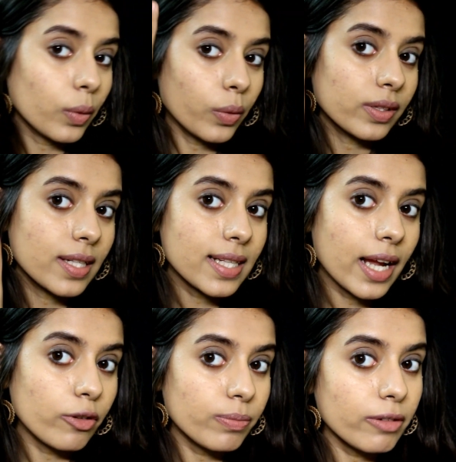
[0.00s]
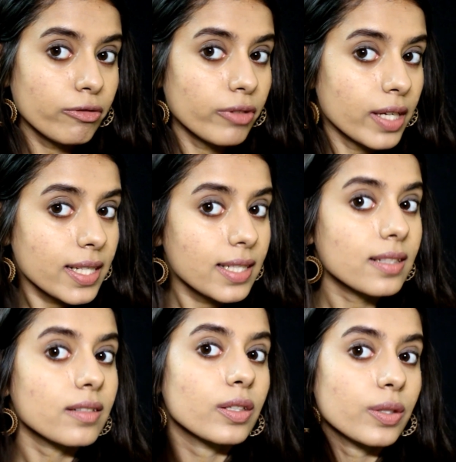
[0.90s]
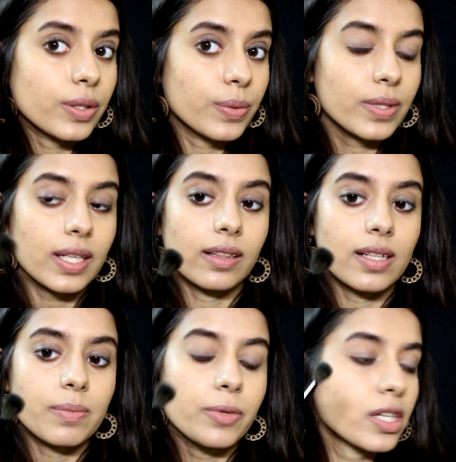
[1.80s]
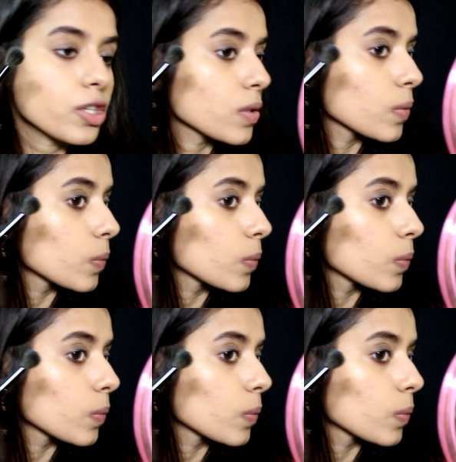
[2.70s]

on this side of my face using this brush.